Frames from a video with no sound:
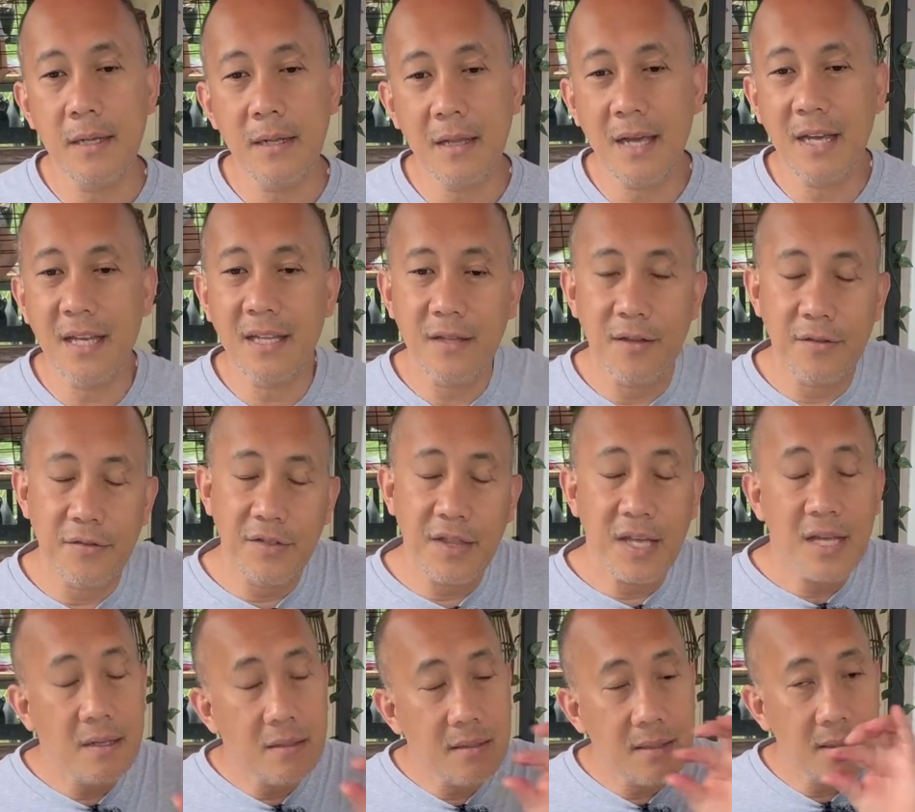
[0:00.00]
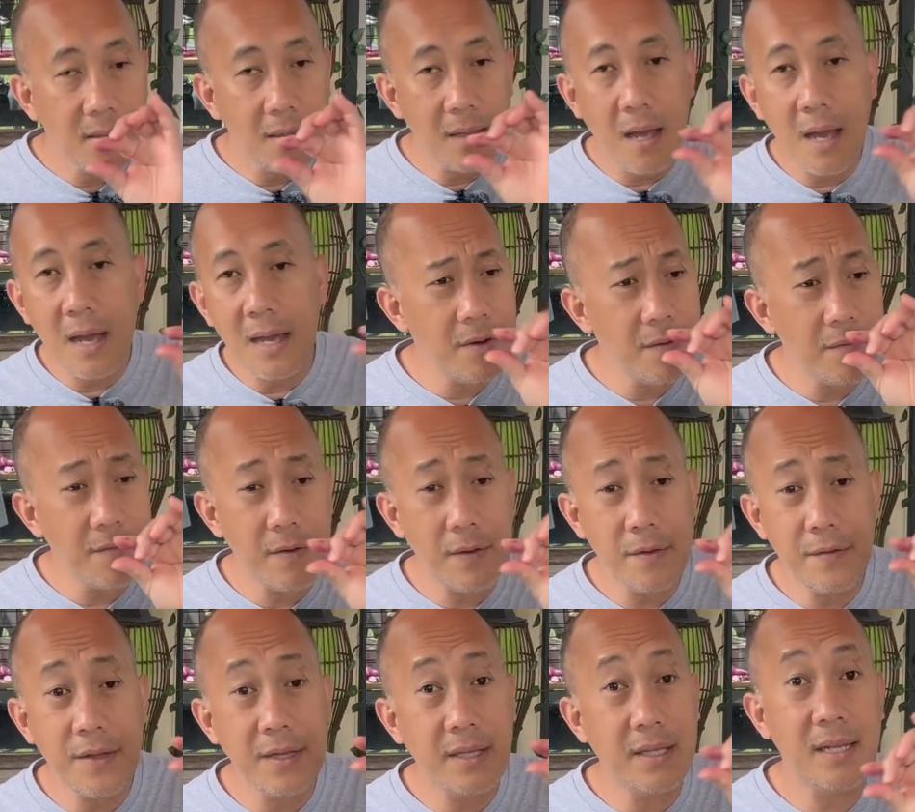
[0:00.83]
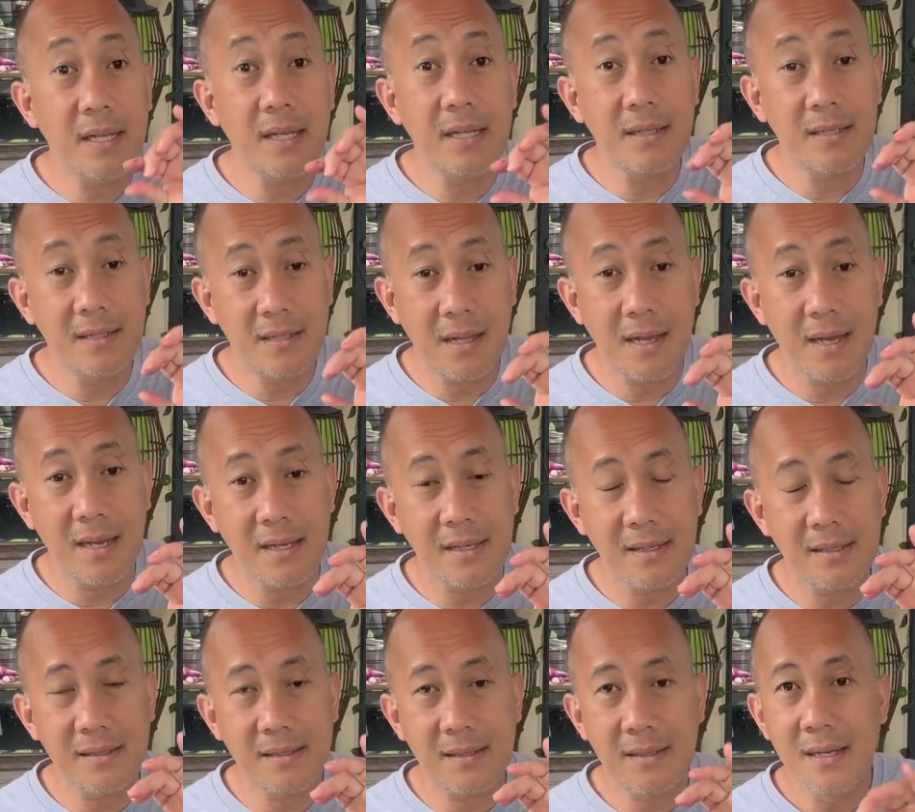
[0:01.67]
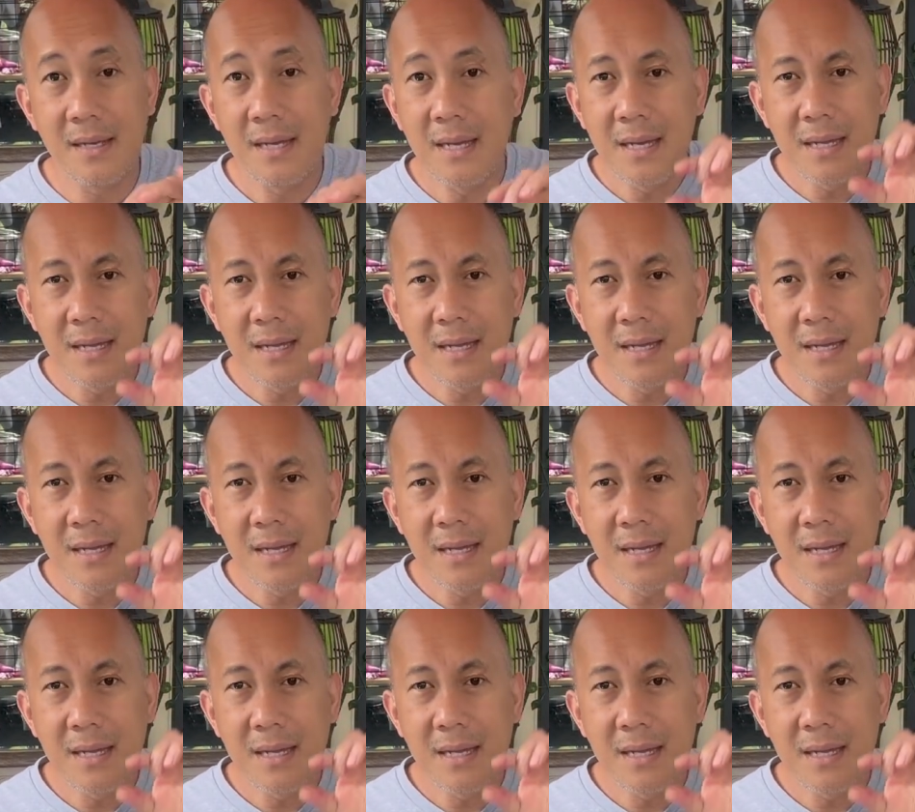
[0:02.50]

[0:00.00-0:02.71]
like a thin slice, very thin slice,